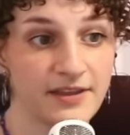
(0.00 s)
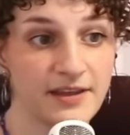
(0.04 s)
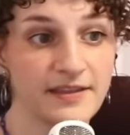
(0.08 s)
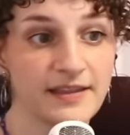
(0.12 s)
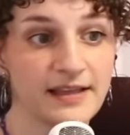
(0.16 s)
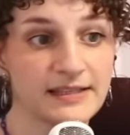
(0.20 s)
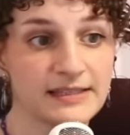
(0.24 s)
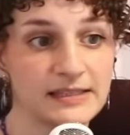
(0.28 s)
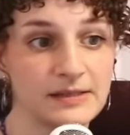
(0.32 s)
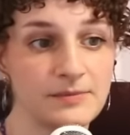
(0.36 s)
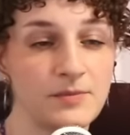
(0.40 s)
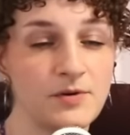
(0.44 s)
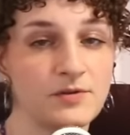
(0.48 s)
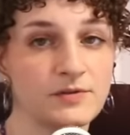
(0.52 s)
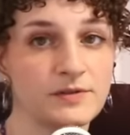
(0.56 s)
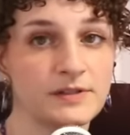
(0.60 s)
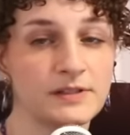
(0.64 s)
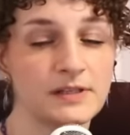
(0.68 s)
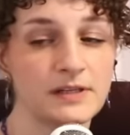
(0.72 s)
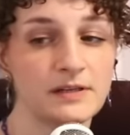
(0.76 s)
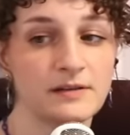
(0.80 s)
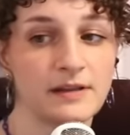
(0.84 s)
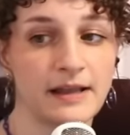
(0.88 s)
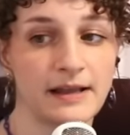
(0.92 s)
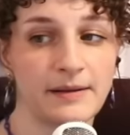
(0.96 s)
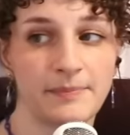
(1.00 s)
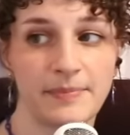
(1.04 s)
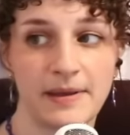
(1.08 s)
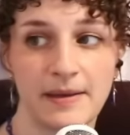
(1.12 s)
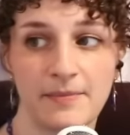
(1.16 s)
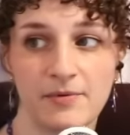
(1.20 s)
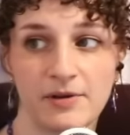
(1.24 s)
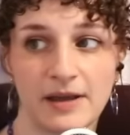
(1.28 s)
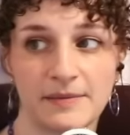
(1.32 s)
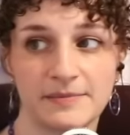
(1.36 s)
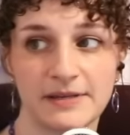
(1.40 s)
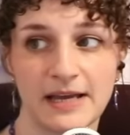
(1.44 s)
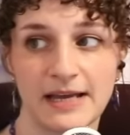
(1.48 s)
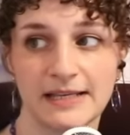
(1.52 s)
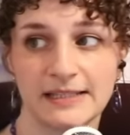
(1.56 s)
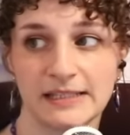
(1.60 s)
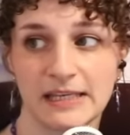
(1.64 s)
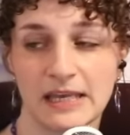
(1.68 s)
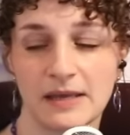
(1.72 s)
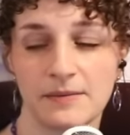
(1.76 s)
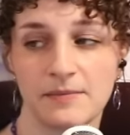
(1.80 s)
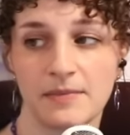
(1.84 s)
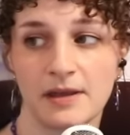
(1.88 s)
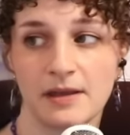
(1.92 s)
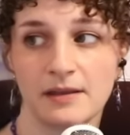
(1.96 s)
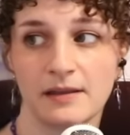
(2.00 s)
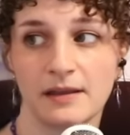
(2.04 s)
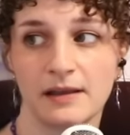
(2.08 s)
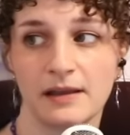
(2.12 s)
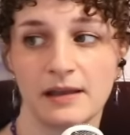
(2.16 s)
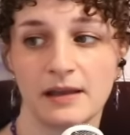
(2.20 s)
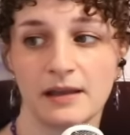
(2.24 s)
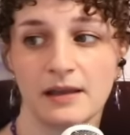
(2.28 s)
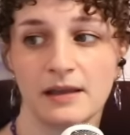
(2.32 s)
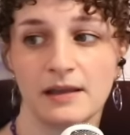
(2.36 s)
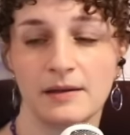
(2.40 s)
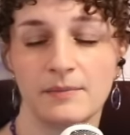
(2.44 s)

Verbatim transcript: I think that's the most like people kept asking me like